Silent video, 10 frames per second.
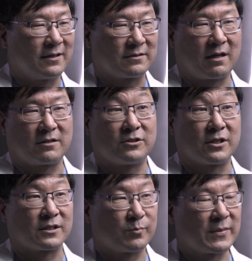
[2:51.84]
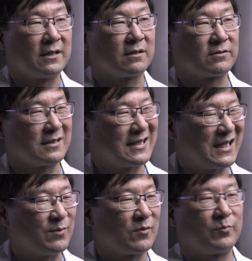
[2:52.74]
It's not just me, it's a
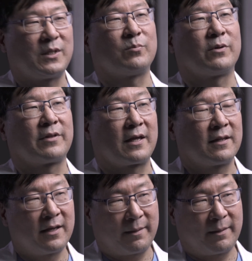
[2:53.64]
team of people that